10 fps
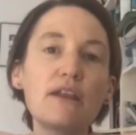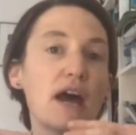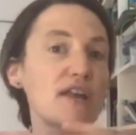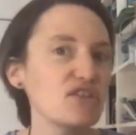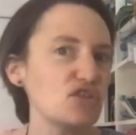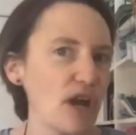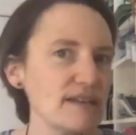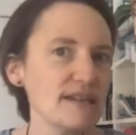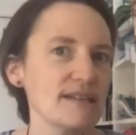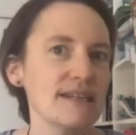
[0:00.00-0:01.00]
And stress
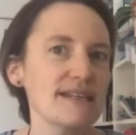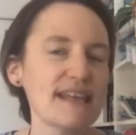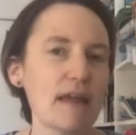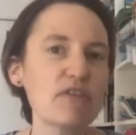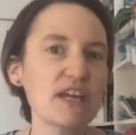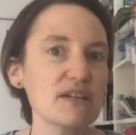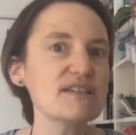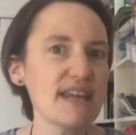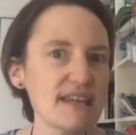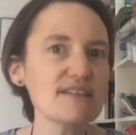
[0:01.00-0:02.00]
isn't the same thing as
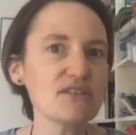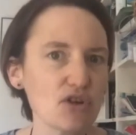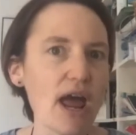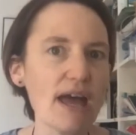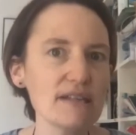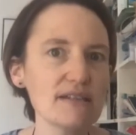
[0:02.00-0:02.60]
distress.